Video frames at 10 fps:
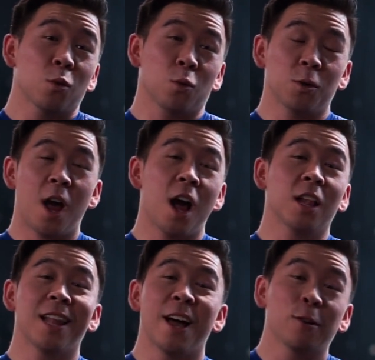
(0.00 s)
will
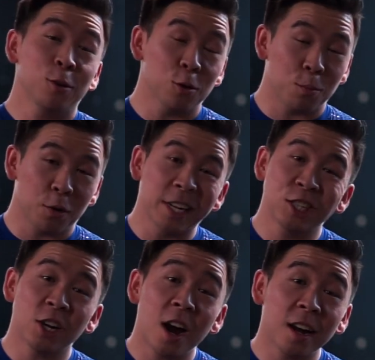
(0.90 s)
not allow you to bring
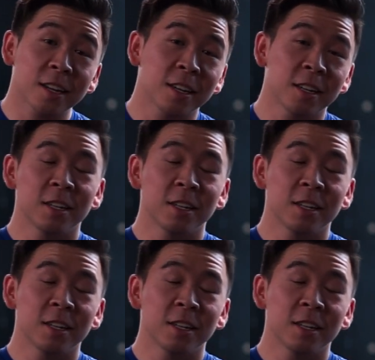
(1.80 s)
chalk.